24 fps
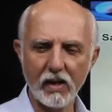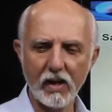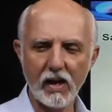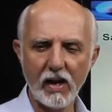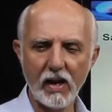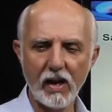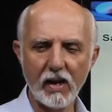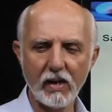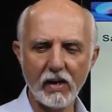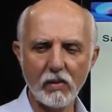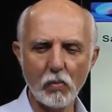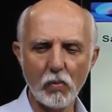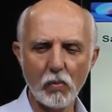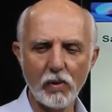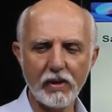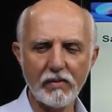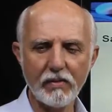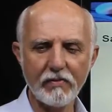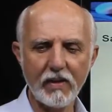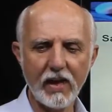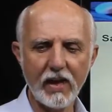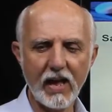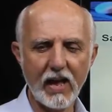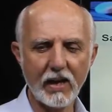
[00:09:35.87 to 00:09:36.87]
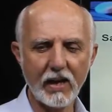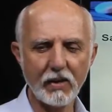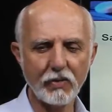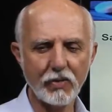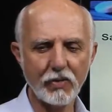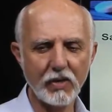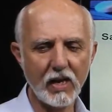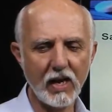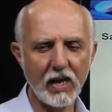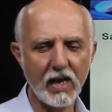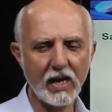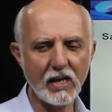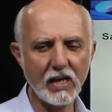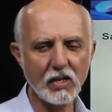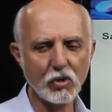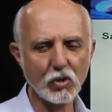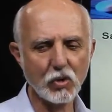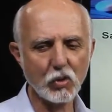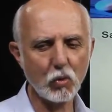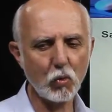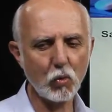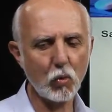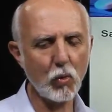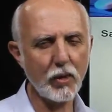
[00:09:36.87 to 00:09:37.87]
and we've added the ace,
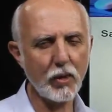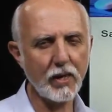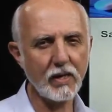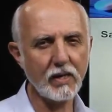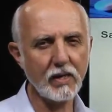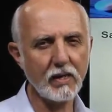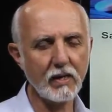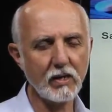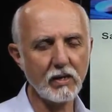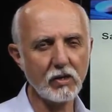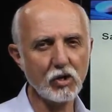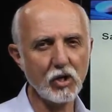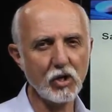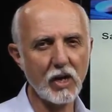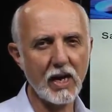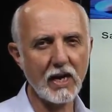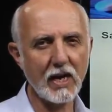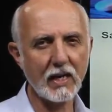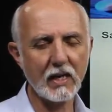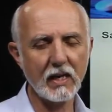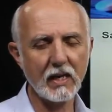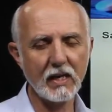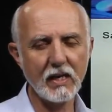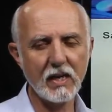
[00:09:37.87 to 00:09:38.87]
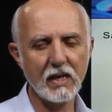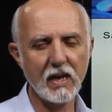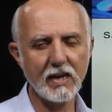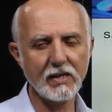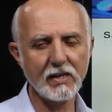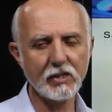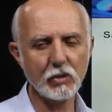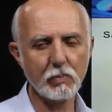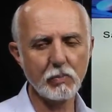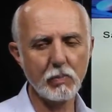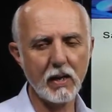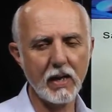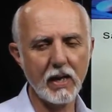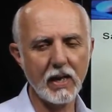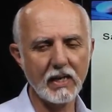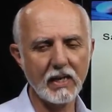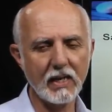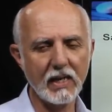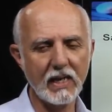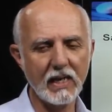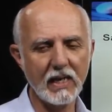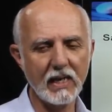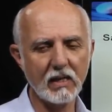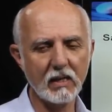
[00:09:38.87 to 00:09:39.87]
queen, jack, 9 spot
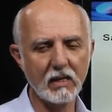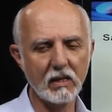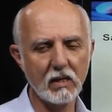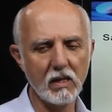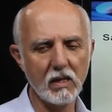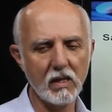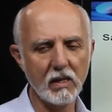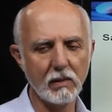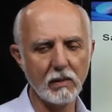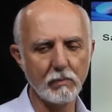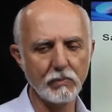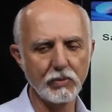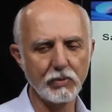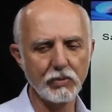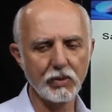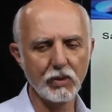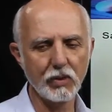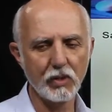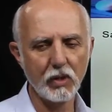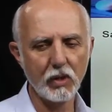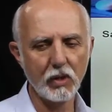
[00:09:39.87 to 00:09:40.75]
in clubs.